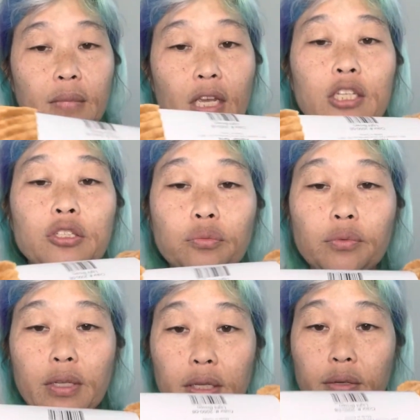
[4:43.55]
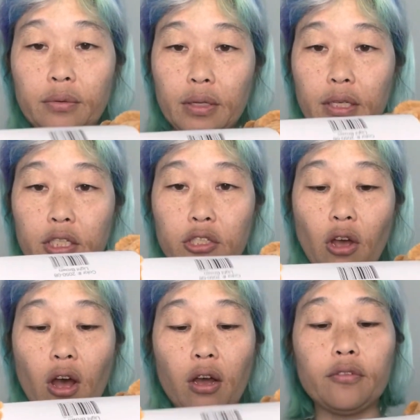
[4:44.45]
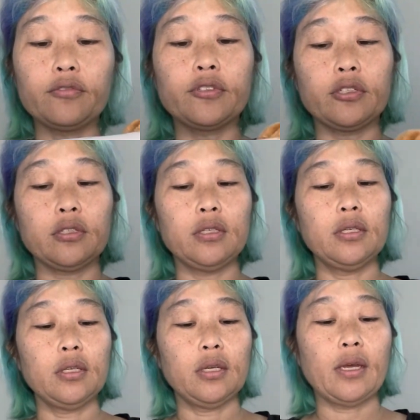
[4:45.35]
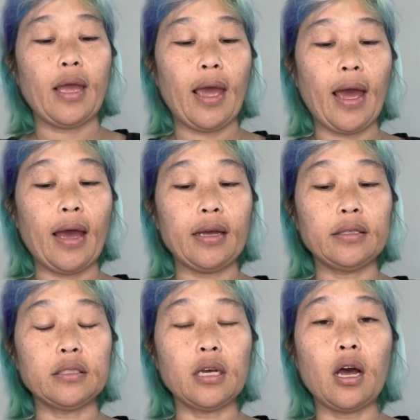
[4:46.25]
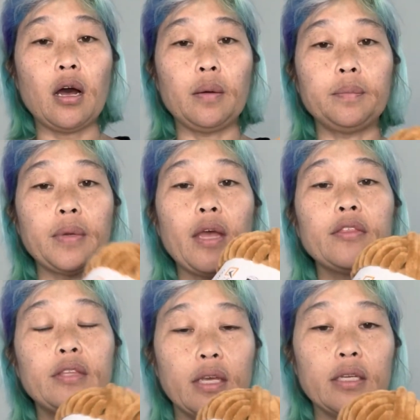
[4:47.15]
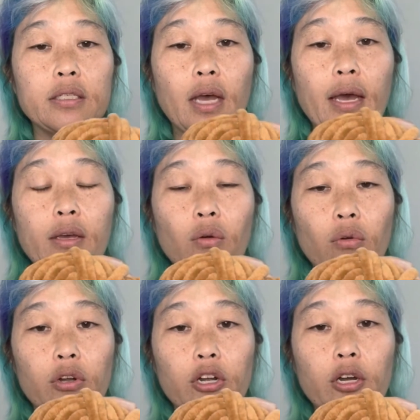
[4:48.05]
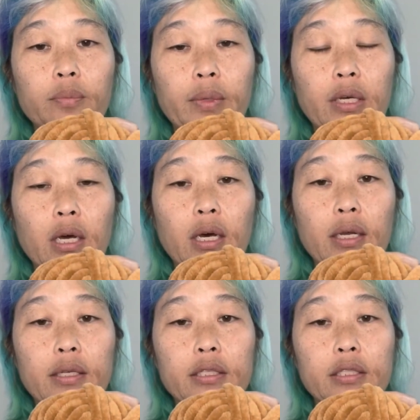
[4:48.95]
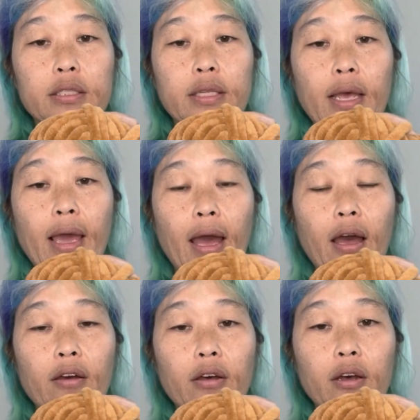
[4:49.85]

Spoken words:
It's really soft, and this I ordered because they have